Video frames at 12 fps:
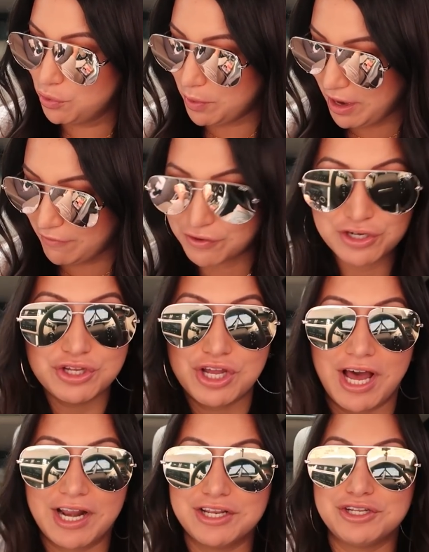do whatever you
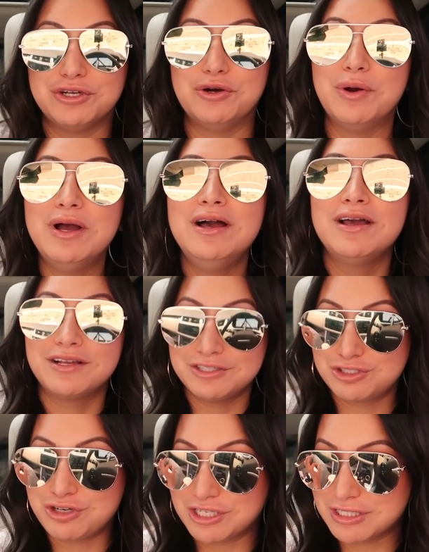gotta do
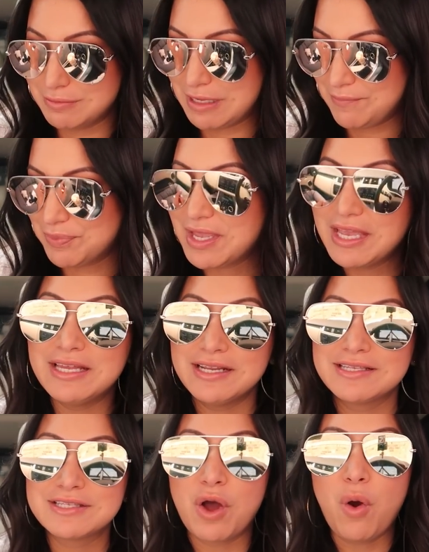because trust me, it
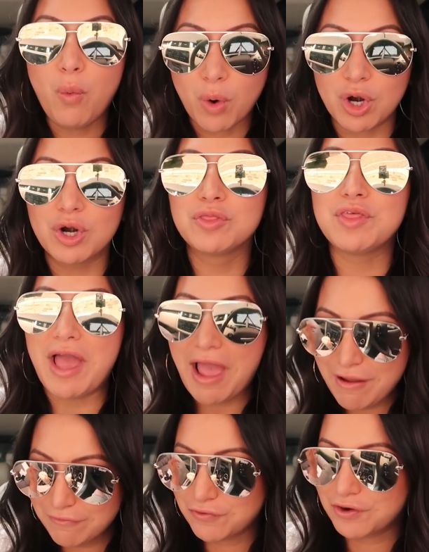is worth
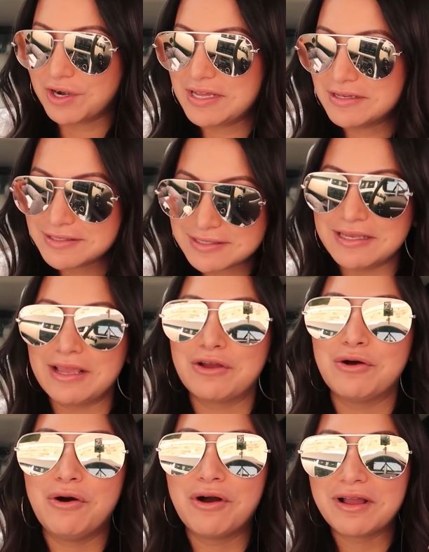every
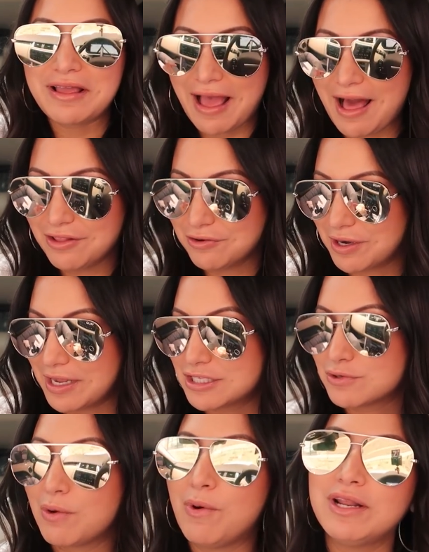single calorie.
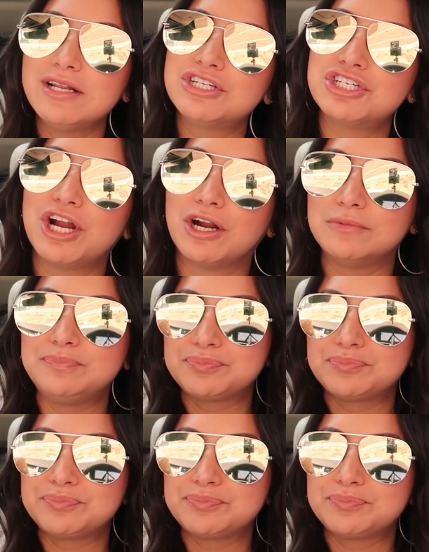So I wanted to share